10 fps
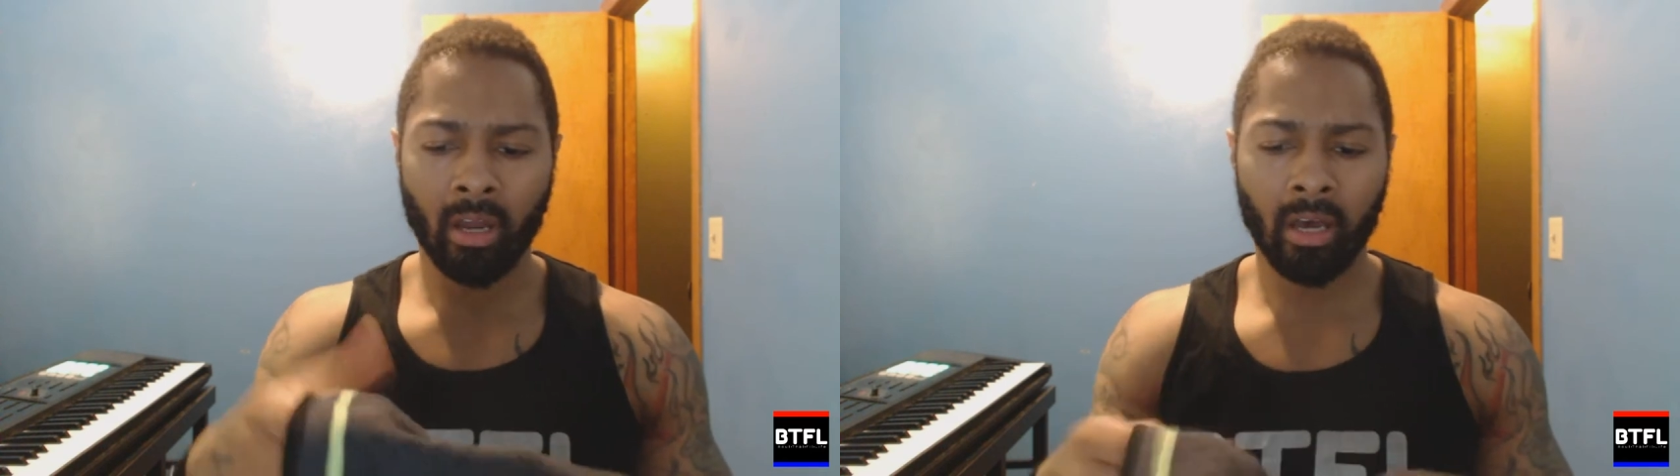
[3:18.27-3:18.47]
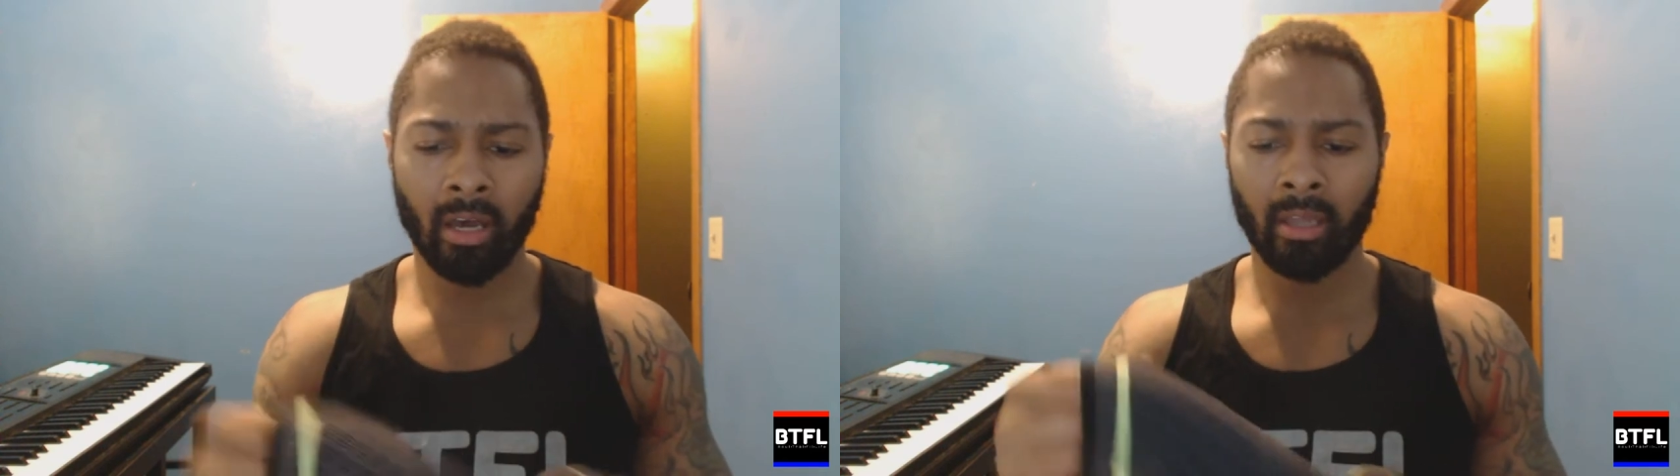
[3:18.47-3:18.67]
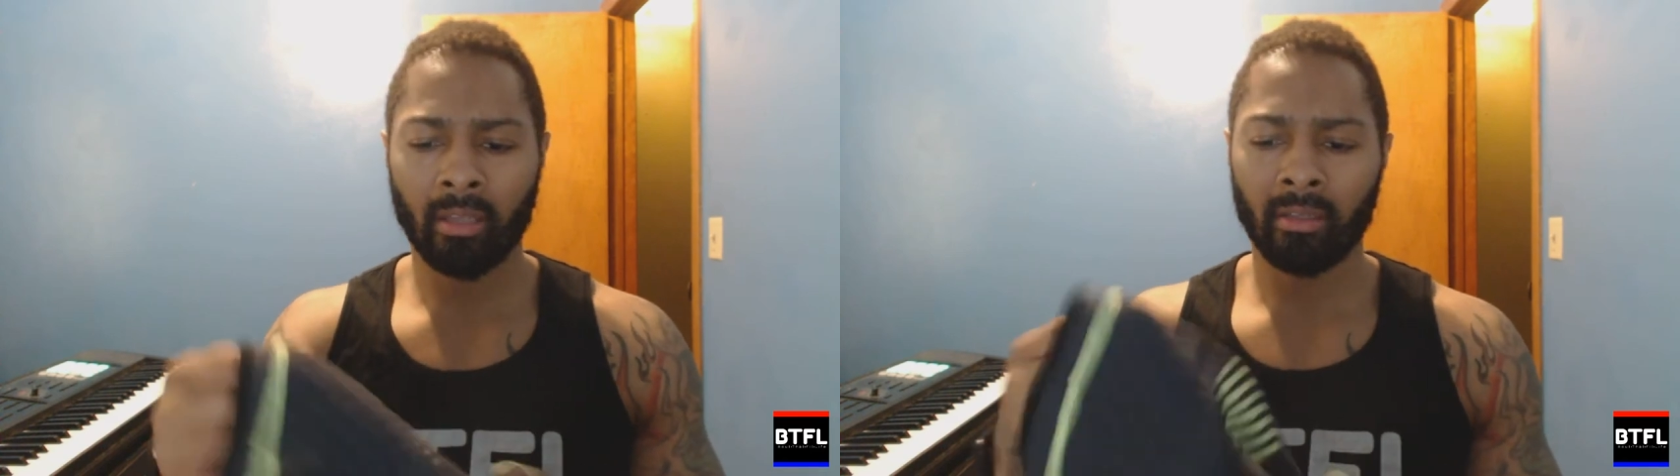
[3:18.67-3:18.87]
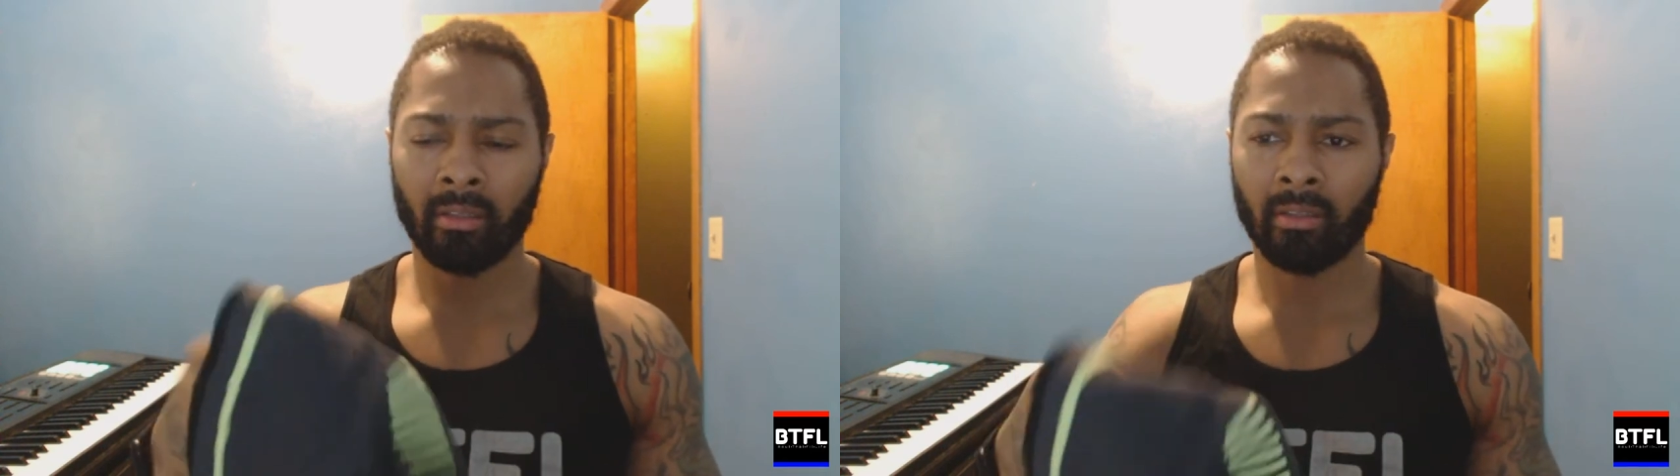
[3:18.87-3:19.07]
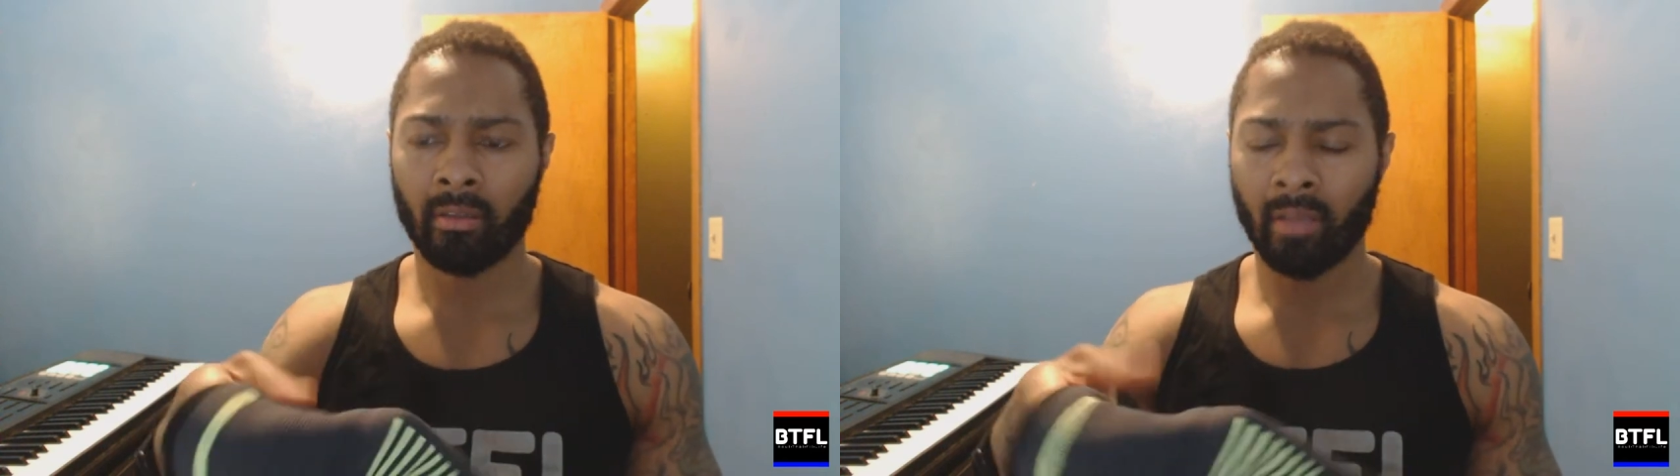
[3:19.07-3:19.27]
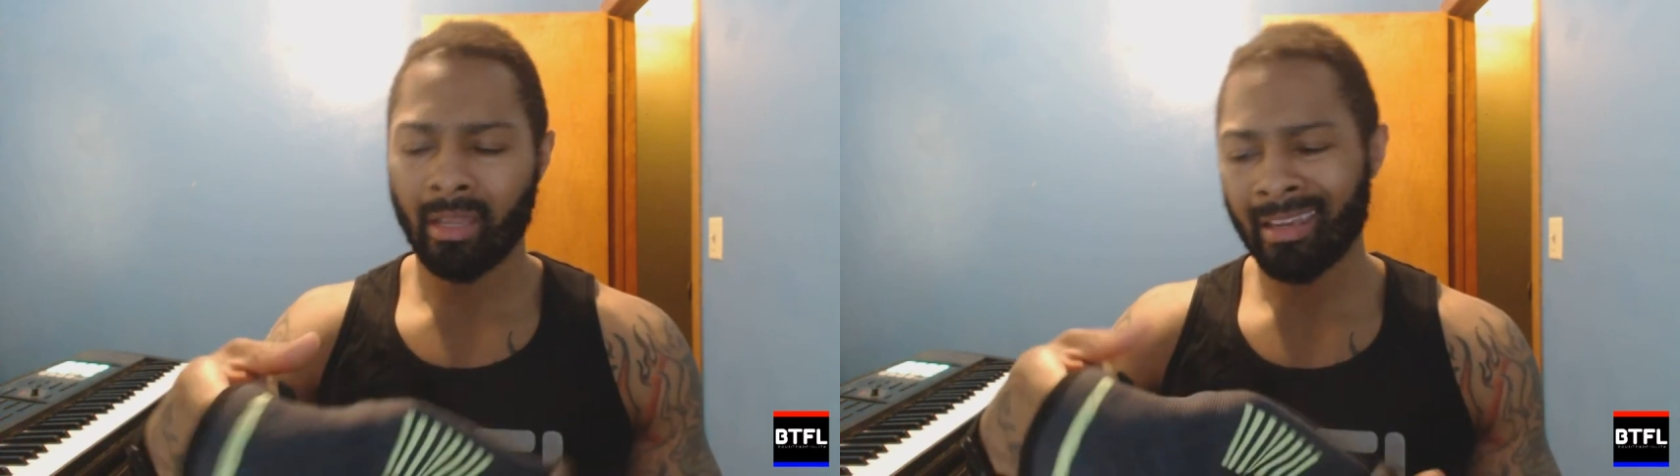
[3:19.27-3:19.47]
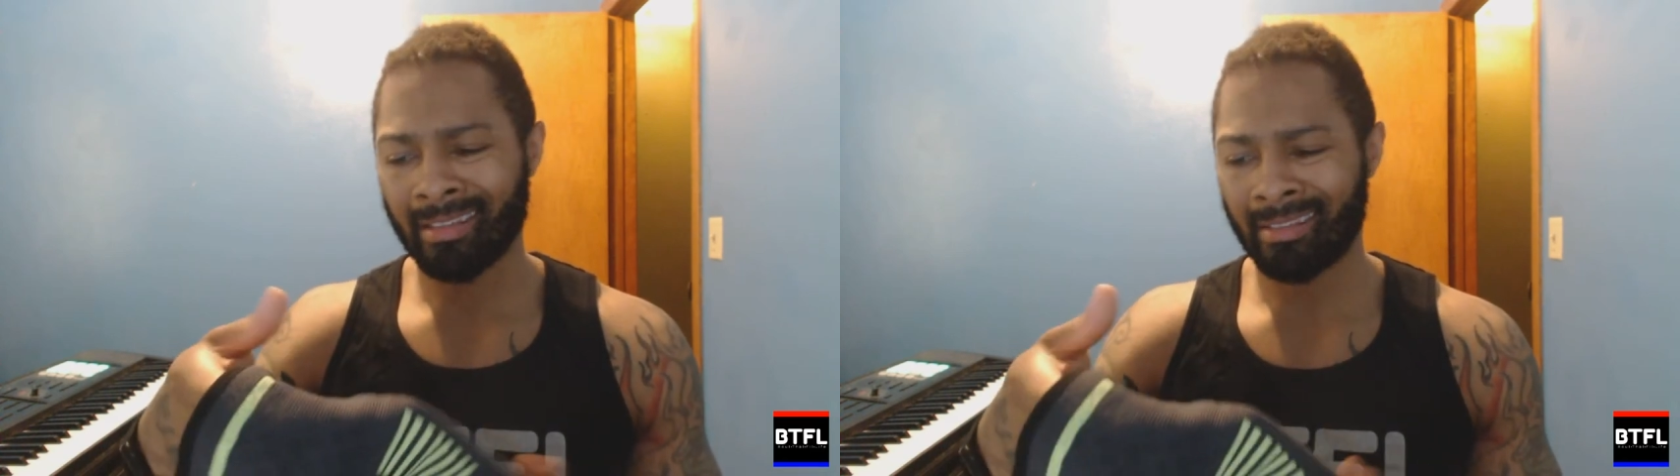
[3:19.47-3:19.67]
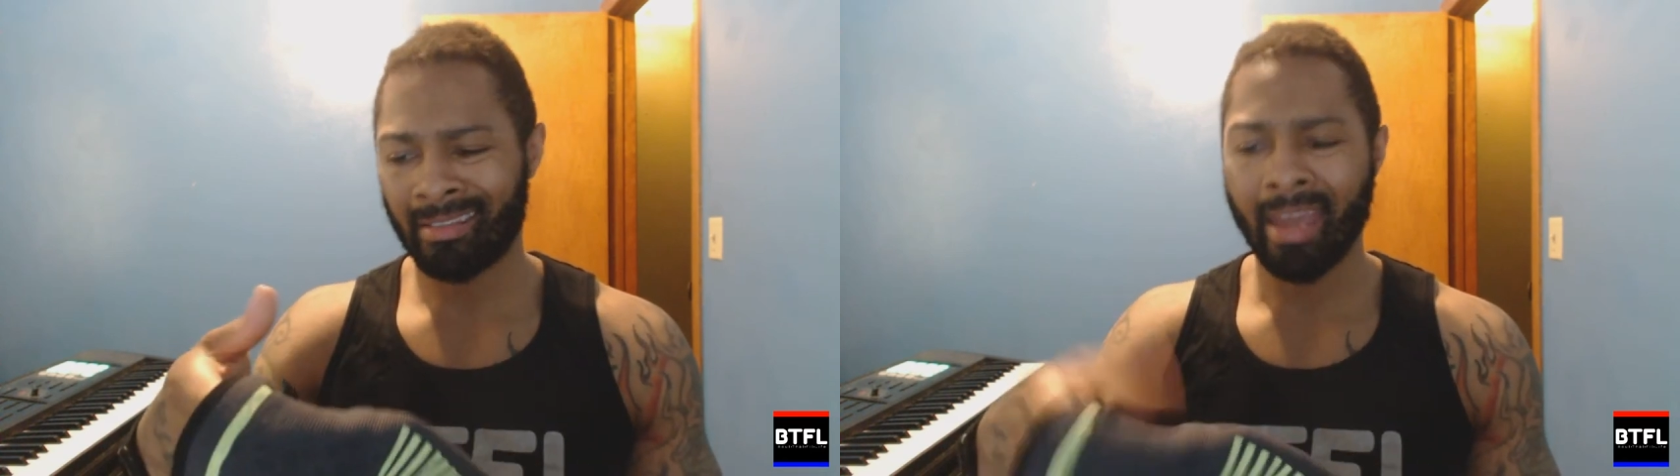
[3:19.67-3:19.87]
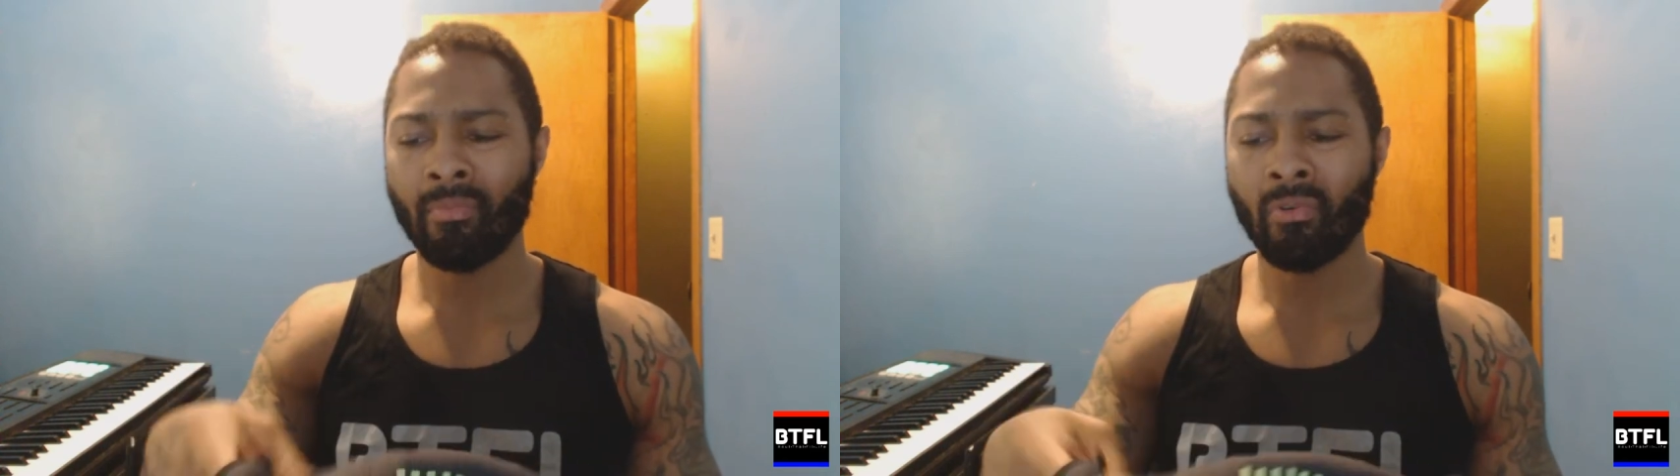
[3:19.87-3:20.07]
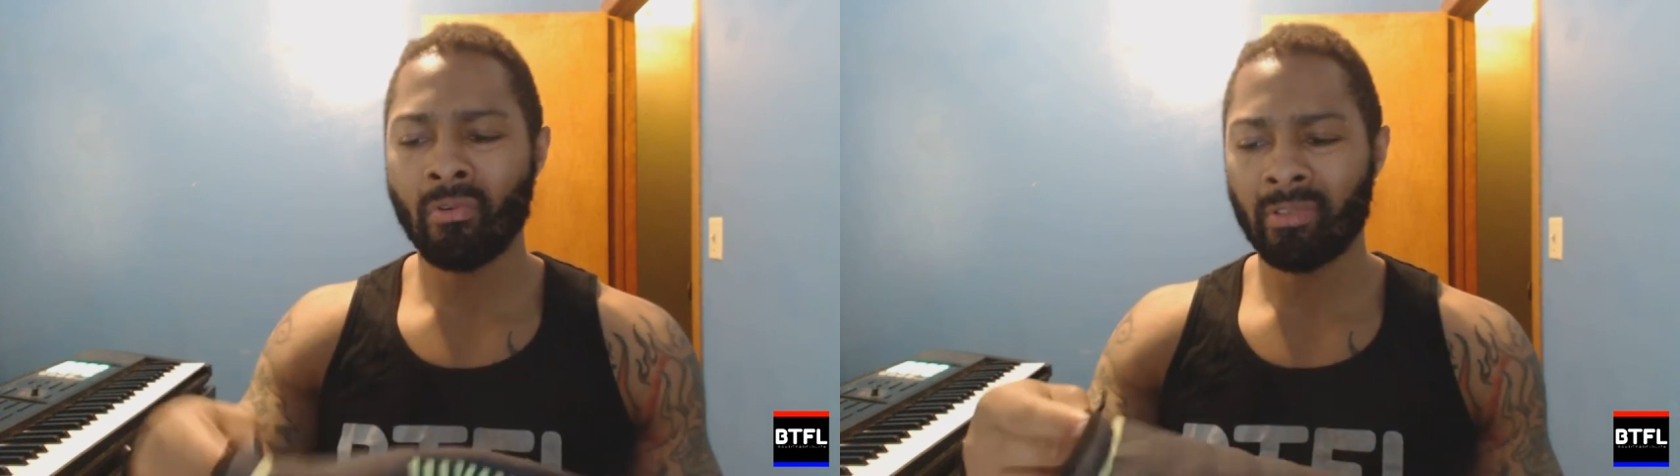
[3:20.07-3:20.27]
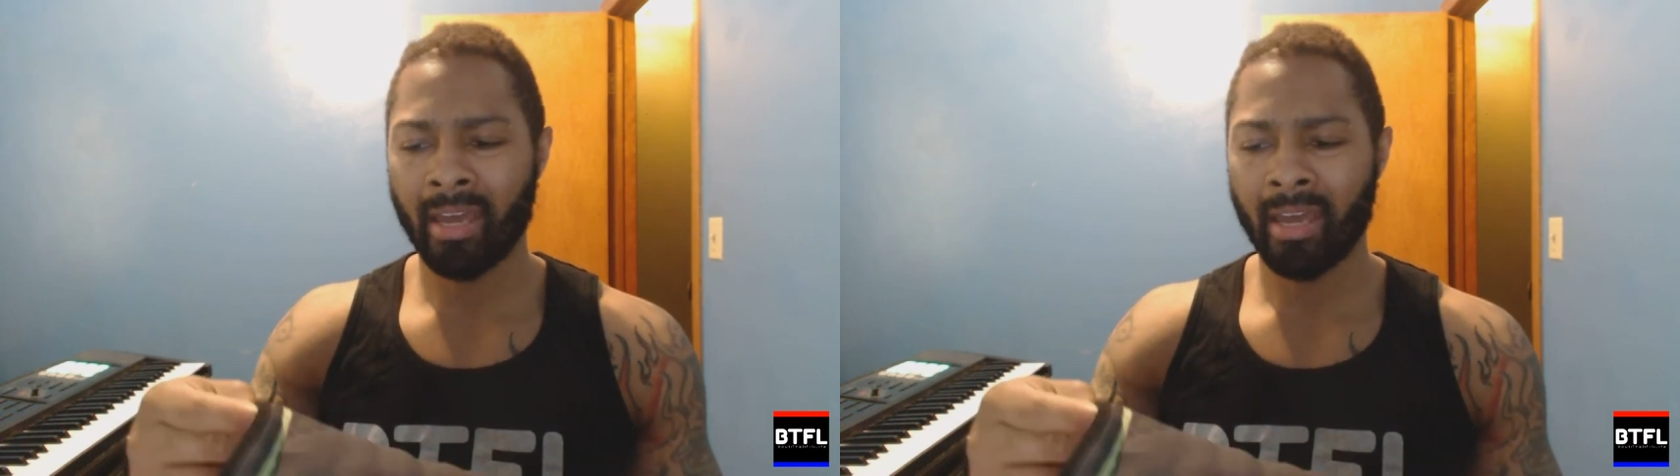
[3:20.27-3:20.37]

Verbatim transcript: uh, I think it's Sable.